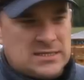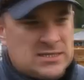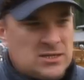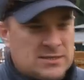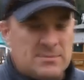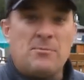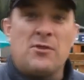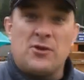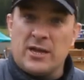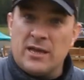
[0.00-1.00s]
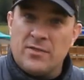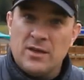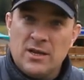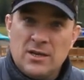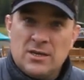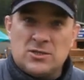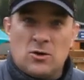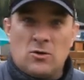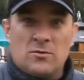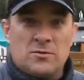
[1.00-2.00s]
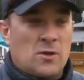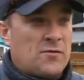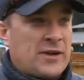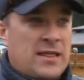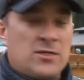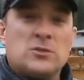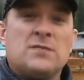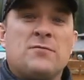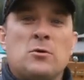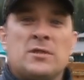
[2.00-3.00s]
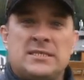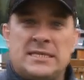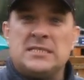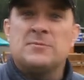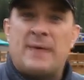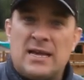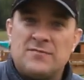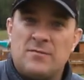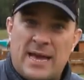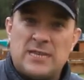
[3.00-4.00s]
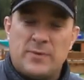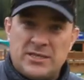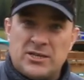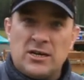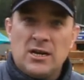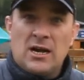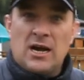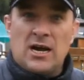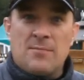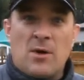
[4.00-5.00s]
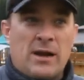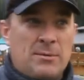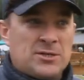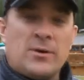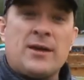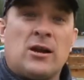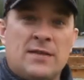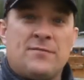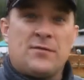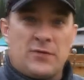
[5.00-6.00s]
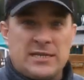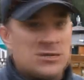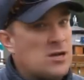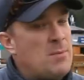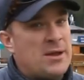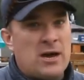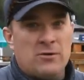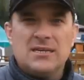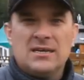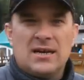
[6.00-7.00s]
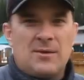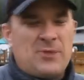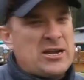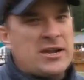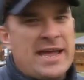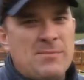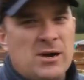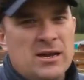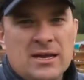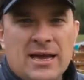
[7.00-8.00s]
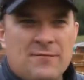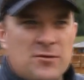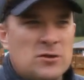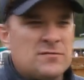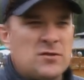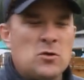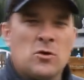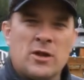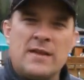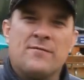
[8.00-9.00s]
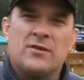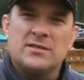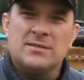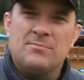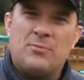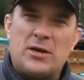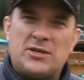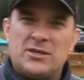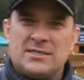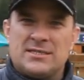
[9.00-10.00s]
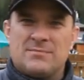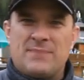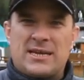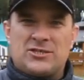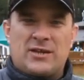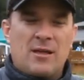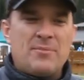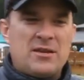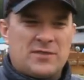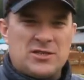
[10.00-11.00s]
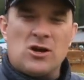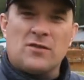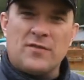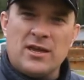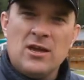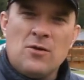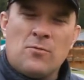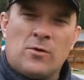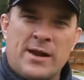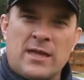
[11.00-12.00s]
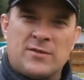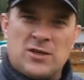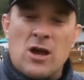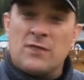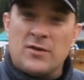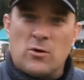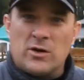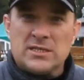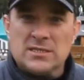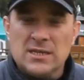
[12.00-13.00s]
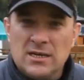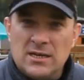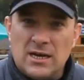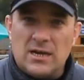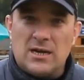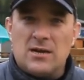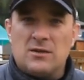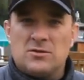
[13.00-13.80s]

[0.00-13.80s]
until September 30th, so don't forget those of you with a season's pass from last winter um, are able to ride our lift for free, so come on out, uh, bring your camera, and for those of you who are looking for some pointers and some extra help in your photography, we're running a photography course uh,